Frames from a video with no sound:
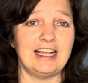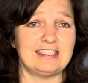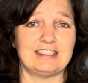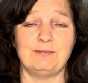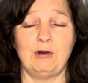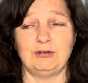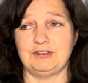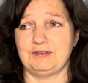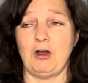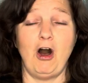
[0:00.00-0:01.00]
it's the
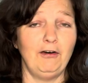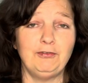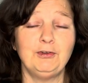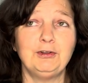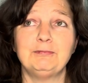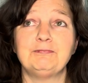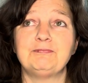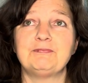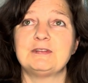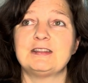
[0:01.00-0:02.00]
most
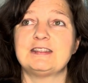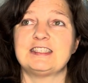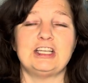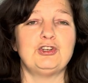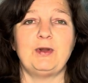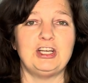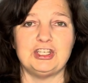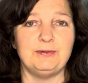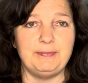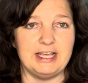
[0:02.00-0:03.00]
awful
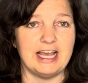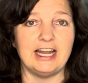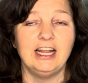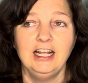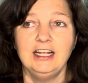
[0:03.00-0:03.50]
situation to be in.